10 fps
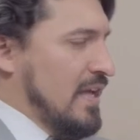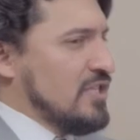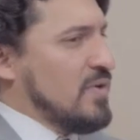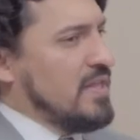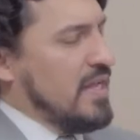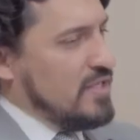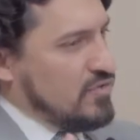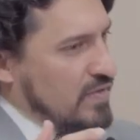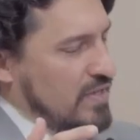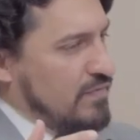So I think it's
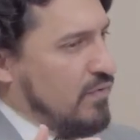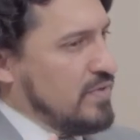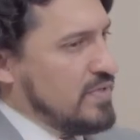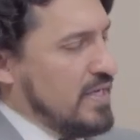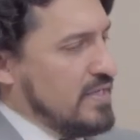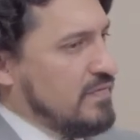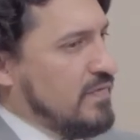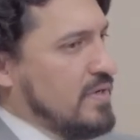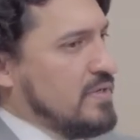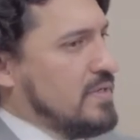really forcing us
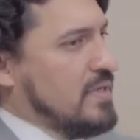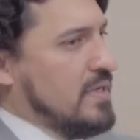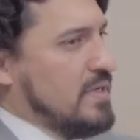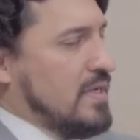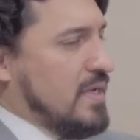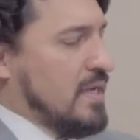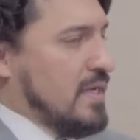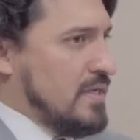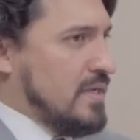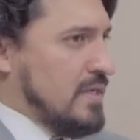first
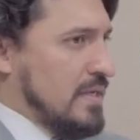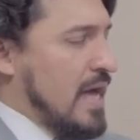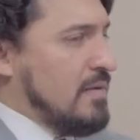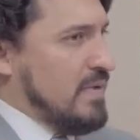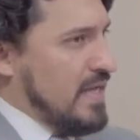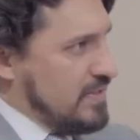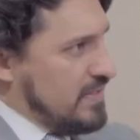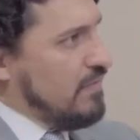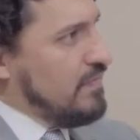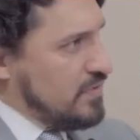to, to not be as
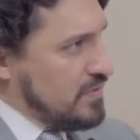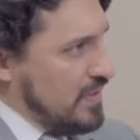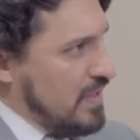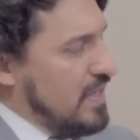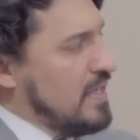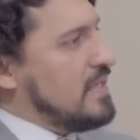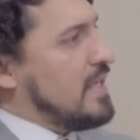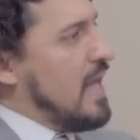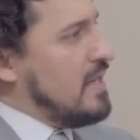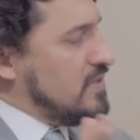selfish, to
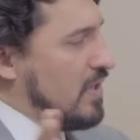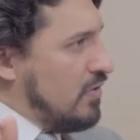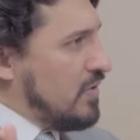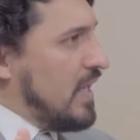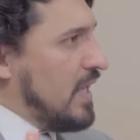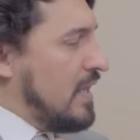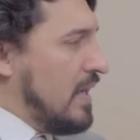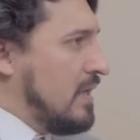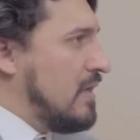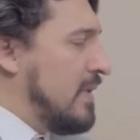kind of start looking
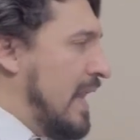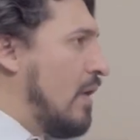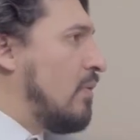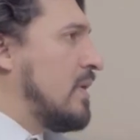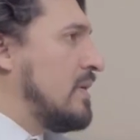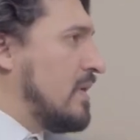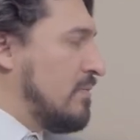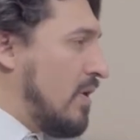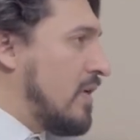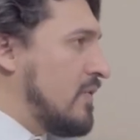a little bit outwards and
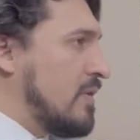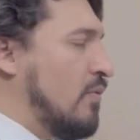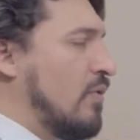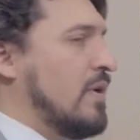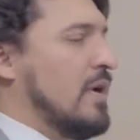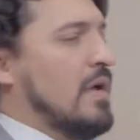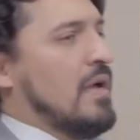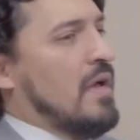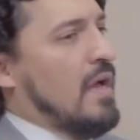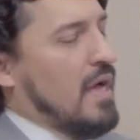partnering more
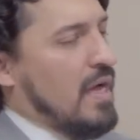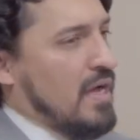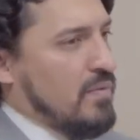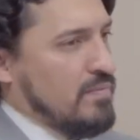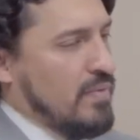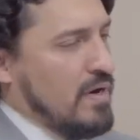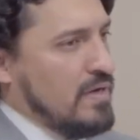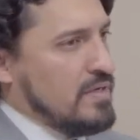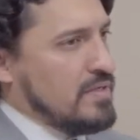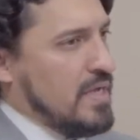uh, with
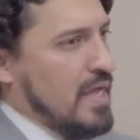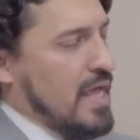partners.